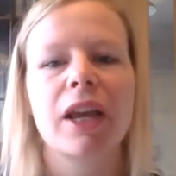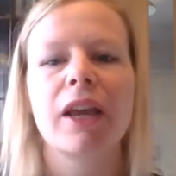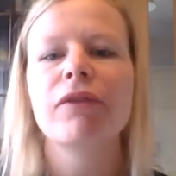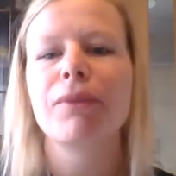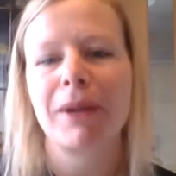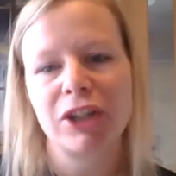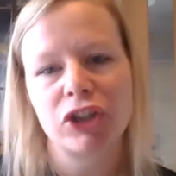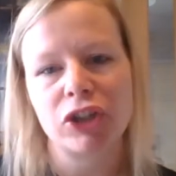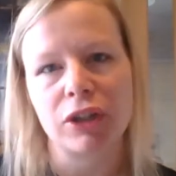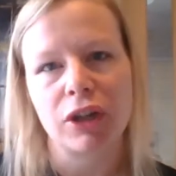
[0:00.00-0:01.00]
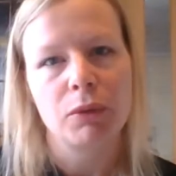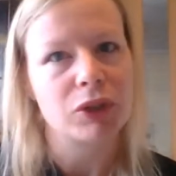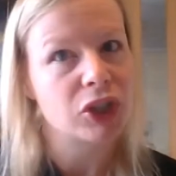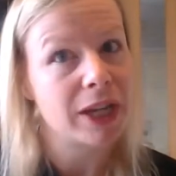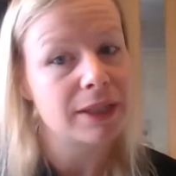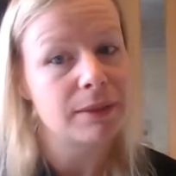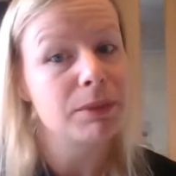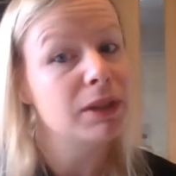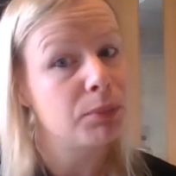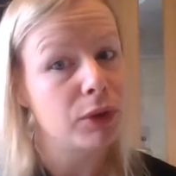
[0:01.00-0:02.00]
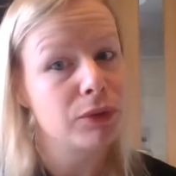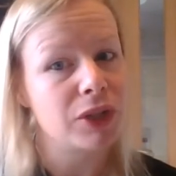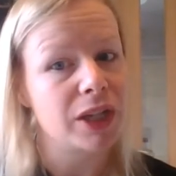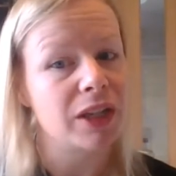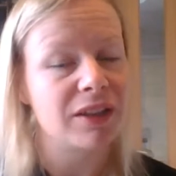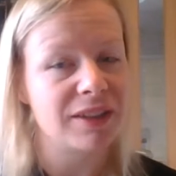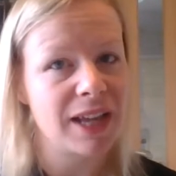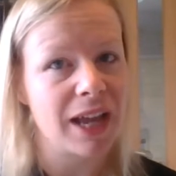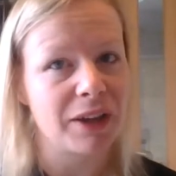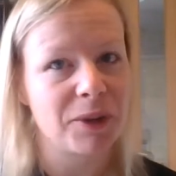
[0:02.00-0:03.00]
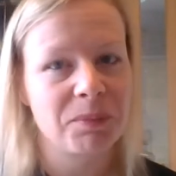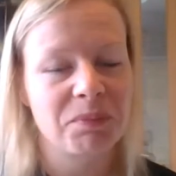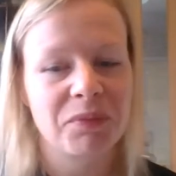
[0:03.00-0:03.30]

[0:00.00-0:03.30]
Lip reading: information which gets Miss Brodie the sack.